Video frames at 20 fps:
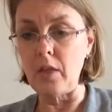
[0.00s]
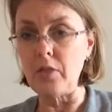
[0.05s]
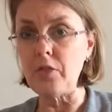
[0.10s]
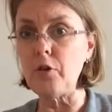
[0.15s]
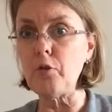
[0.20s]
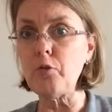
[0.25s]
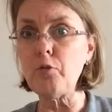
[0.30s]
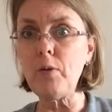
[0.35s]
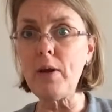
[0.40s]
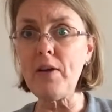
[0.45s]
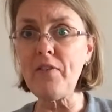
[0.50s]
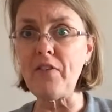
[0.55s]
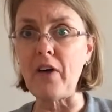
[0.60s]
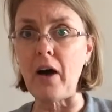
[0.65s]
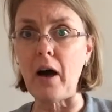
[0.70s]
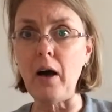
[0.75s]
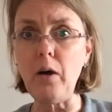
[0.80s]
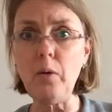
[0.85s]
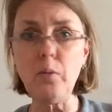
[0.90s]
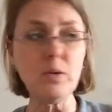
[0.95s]
The
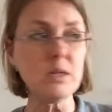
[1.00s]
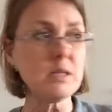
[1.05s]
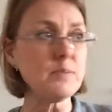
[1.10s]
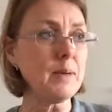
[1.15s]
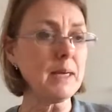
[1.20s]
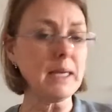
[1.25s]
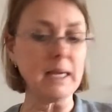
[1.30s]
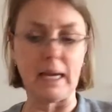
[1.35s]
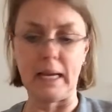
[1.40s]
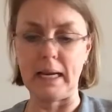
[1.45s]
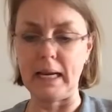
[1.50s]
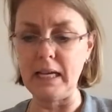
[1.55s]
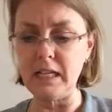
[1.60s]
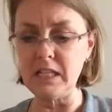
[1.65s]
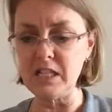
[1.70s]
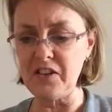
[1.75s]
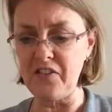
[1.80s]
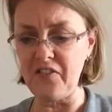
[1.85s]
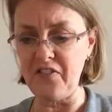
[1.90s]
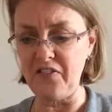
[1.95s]
river was beginning
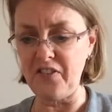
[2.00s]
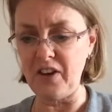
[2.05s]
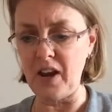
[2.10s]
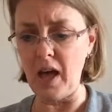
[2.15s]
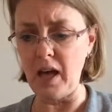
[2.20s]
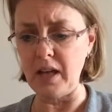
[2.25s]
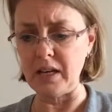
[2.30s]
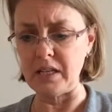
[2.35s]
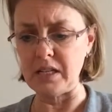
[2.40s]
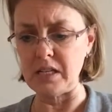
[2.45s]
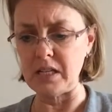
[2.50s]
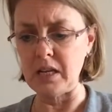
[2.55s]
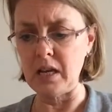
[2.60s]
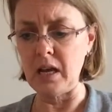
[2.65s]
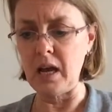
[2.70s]
to flood